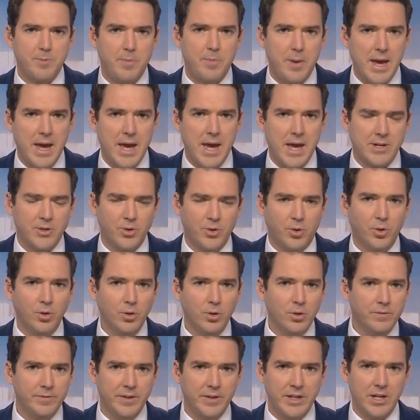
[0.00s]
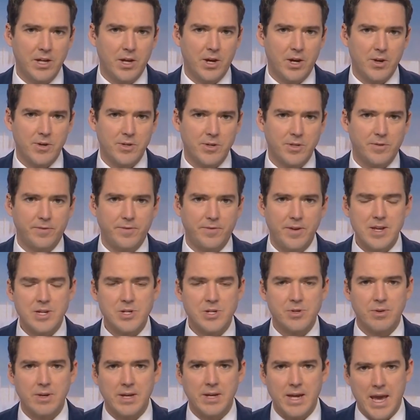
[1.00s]
banned all videos
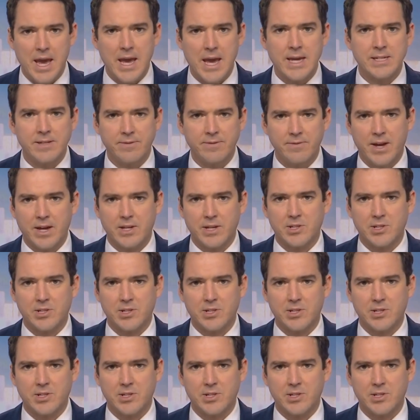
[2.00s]
featuring anti